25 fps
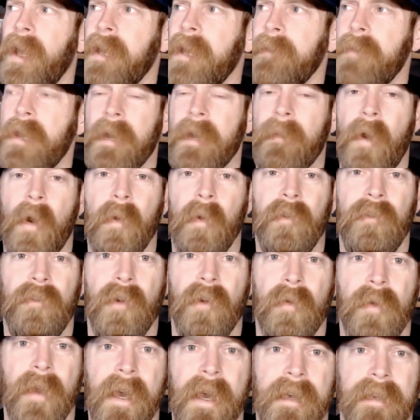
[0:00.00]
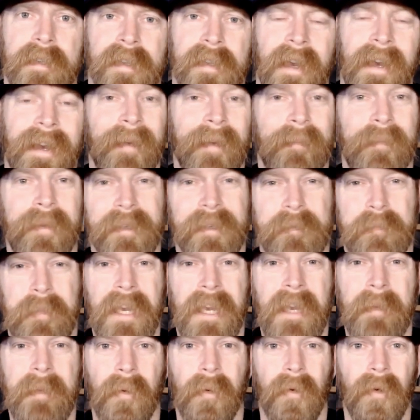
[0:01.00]
me. I'm always so nice. Because
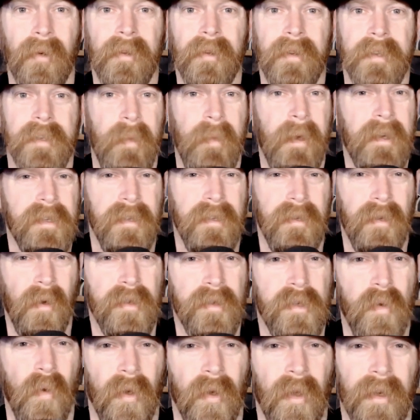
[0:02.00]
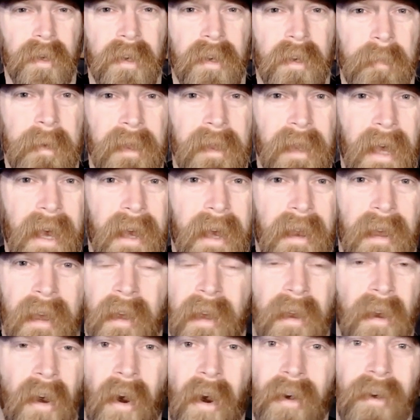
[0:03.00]
people, especially those who are looking to be led,
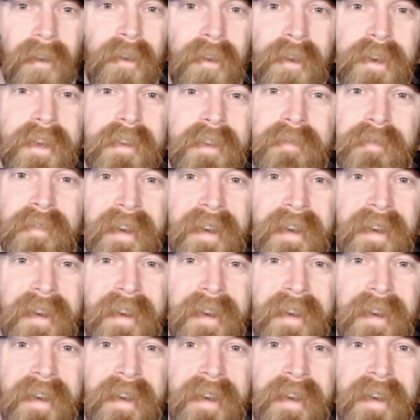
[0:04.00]
aren't looking for